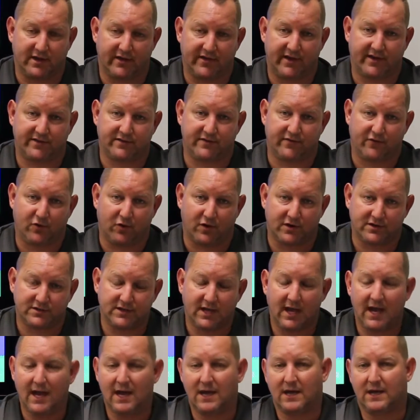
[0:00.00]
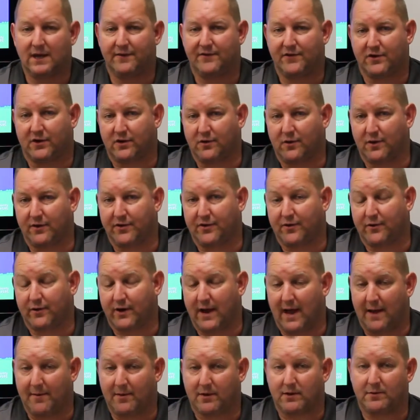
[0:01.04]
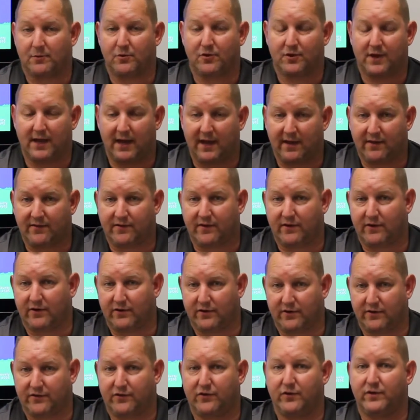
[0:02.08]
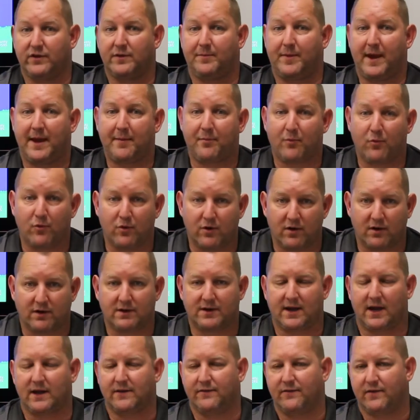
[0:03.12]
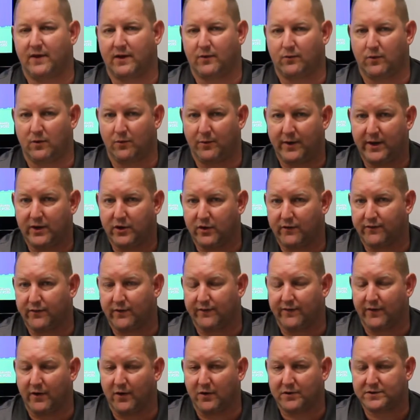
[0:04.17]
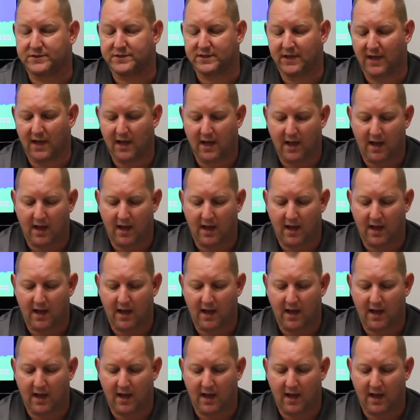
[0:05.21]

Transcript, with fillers: Now, that's of course if you're going through an amicable case and you're just doing the paperwork, kind of like what we do for folks,